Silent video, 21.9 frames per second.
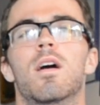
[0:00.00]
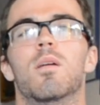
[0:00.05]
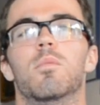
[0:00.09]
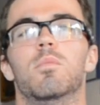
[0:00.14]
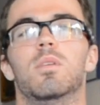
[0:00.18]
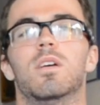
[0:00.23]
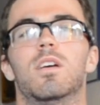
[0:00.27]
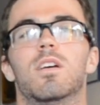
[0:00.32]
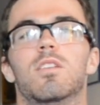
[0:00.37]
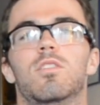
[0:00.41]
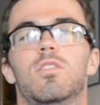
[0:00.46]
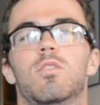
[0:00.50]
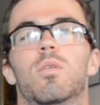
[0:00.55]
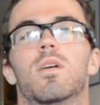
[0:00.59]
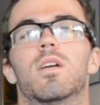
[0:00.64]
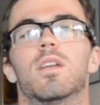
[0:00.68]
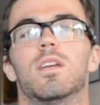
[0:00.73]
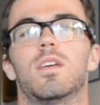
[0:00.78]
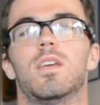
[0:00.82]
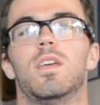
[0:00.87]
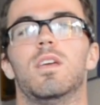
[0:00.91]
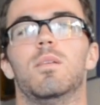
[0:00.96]
because you
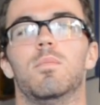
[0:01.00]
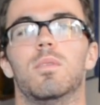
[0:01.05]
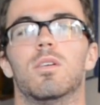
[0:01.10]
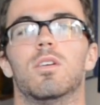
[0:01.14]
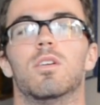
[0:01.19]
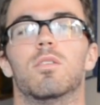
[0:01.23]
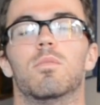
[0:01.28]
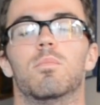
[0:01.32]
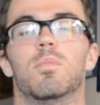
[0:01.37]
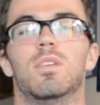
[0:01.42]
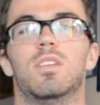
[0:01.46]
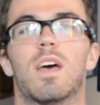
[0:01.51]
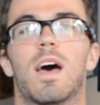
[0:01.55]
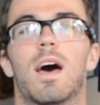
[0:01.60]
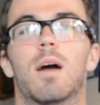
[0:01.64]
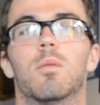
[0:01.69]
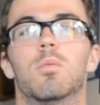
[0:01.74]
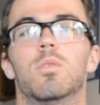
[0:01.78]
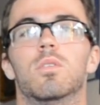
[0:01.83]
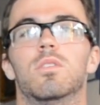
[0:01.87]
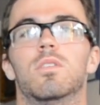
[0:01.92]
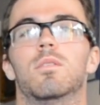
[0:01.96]
want to keep your
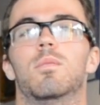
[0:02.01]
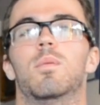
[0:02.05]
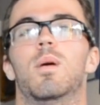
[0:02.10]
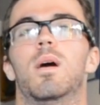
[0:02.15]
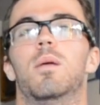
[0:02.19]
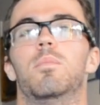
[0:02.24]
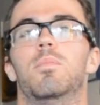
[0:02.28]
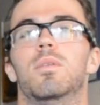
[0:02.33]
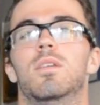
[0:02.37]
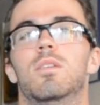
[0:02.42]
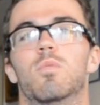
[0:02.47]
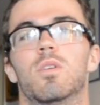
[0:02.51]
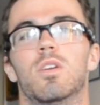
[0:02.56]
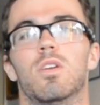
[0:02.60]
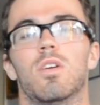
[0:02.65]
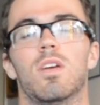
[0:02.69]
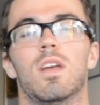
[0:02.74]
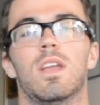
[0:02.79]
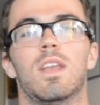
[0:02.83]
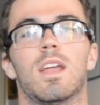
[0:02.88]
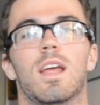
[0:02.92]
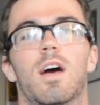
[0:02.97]
metabolism up, and when you're
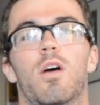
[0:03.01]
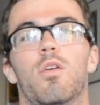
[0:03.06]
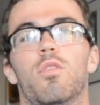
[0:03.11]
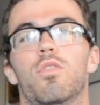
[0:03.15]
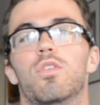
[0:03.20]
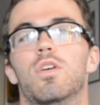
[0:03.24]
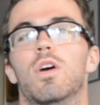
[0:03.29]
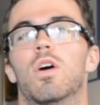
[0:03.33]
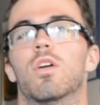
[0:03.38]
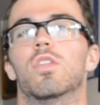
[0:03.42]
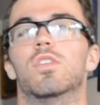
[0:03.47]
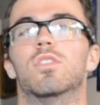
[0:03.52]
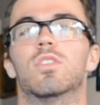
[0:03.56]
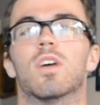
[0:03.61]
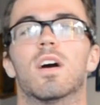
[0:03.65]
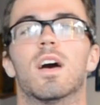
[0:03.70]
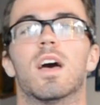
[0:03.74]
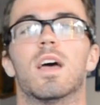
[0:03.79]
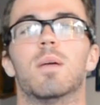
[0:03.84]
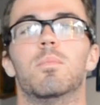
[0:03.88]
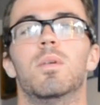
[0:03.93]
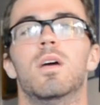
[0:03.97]
eating healthy all the
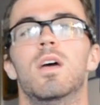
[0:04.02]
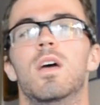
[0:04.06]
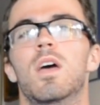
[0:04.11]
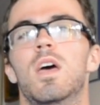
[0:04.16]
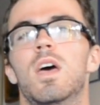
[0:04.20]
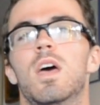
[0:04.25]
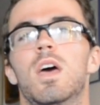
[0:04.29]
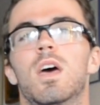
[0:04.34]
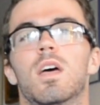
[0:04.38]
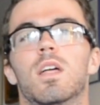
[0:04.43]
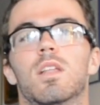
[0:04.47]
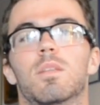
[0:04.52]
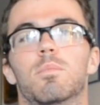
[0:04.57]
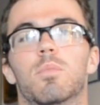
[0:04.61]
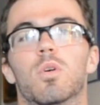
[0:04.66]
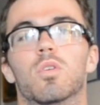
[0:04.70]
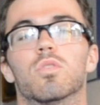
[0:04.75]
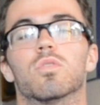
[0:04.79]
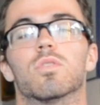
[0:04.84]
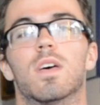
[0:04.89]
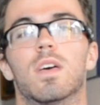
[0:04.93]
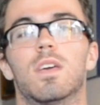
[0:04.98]
time,
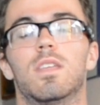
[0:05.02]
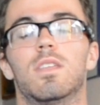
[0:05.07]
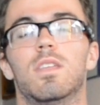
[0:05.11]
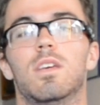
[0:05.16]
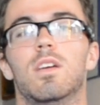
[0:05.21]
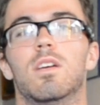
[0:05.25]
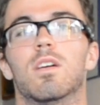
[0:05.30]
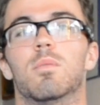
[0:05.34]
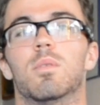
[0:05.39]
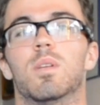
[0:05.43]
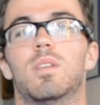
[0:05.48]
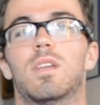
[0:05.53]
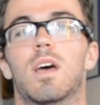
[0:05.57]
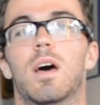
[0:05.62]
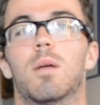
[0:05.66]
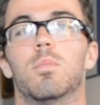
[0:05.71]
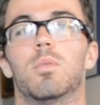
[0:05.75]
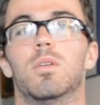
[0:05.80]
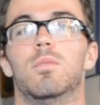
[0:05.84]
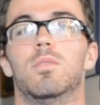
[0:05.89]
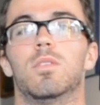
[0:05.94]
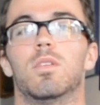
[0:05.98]
most likely your
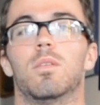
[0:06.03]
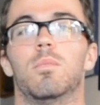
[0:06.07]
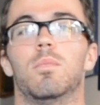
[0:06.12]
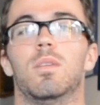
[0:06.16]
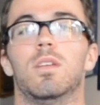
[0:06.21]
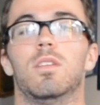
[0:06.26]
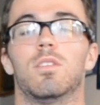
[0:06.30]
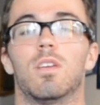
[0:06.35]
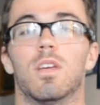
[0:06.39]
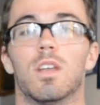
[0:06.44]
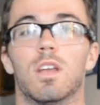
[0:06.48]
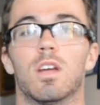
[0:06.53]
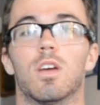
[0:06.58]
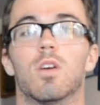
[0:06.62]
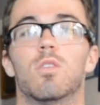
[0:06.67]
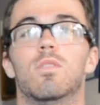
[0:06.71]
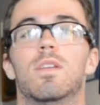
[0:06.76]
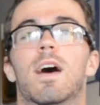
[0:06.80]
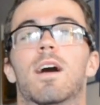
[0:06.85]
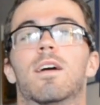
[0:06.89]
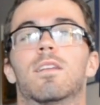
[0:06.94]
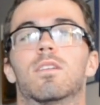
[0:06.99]
metabolism is going to go
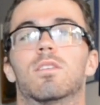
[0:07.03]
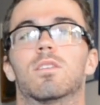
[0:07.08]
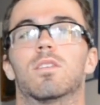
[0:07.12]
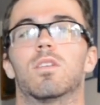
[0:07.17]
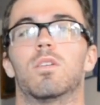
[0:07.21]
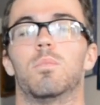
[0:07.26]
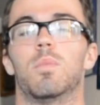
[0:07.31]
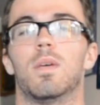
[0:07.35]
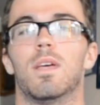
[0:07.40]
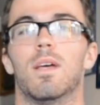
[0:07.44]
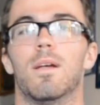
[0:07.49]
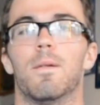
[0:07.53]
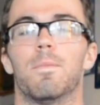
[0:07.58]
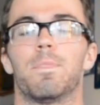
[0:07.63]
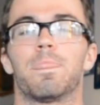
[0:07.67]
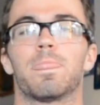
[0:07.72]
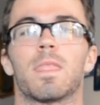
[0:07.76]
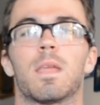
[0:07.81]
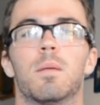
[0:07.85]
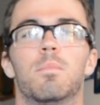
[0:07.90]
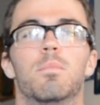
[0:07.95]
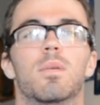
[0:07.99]
down a little bit.
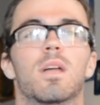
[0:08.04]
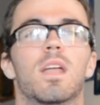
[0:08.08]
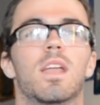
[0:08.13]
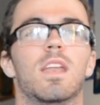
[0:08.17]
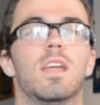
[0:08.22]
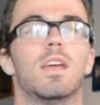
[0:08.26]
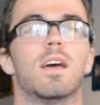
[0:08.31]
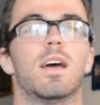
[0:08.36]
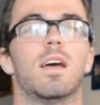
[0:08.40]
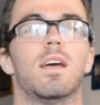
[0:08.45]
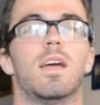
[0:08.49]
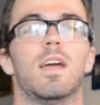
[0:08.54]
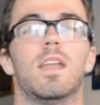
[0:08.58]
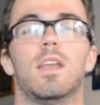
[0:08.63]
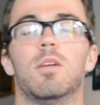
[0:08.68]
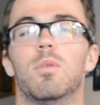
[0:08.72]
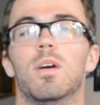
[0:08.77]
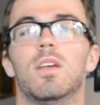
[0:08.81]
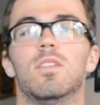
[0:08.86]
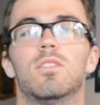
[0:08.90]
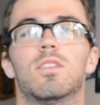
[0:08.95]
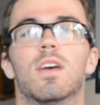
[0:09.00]
But
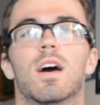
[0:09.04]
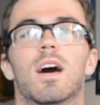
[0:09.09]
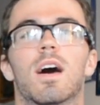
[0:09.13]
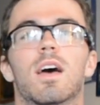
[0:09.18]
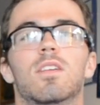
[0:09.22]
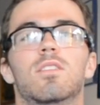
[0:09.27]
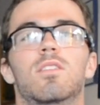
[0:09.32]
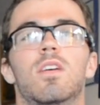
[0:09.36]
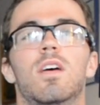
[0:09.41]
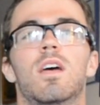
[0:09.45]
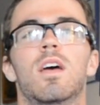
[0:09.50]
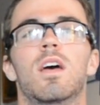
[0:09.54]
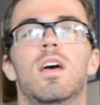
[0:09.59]
anyways guys,